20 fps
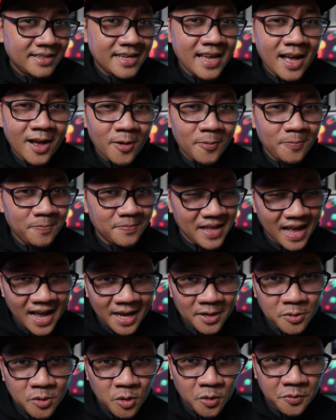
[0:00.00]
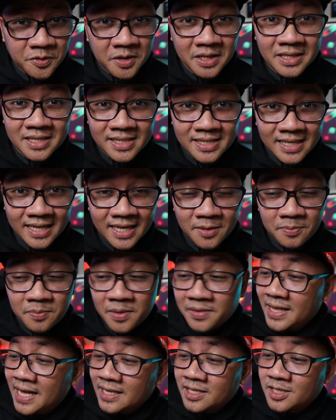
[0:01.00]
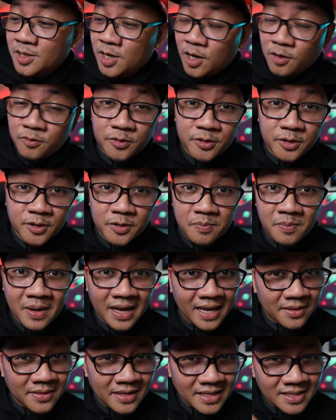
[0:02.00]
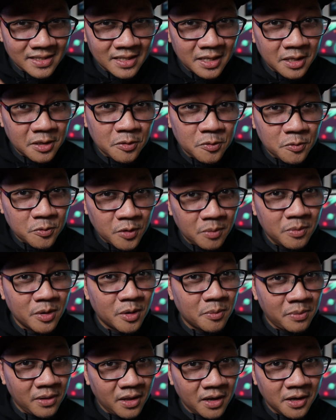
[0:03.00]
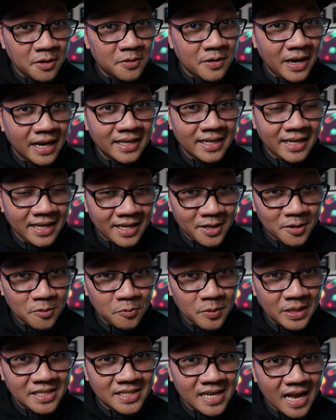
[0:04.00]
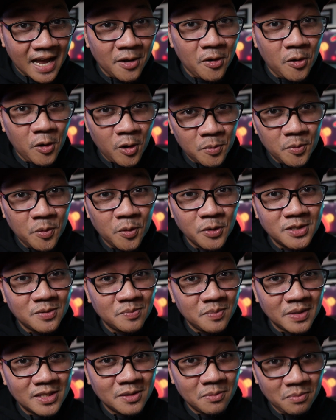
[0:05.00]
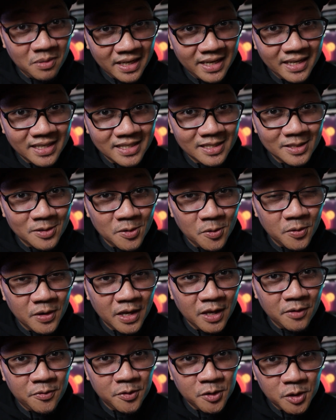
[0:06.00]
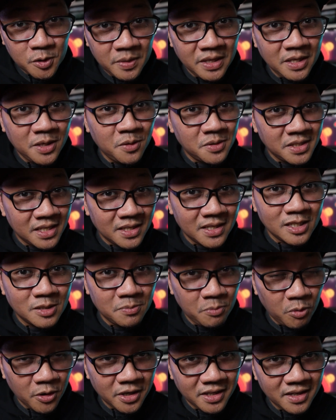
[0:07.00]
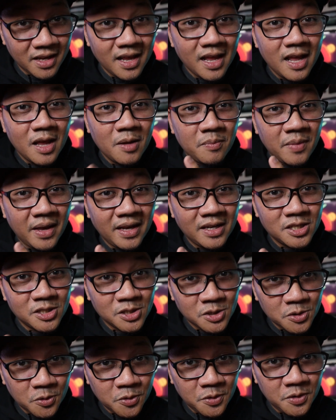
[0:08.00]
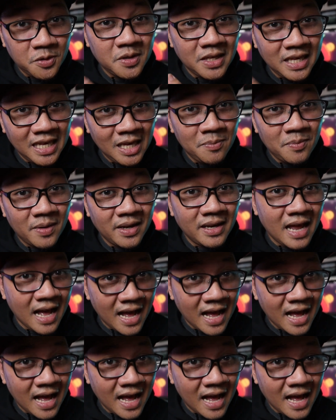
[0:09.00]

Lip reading: Now, I don't know if you can see it, but that's covered by this little rubber plug right here, which I almost misplaced. So if you're going to be using this port, make sure you keep an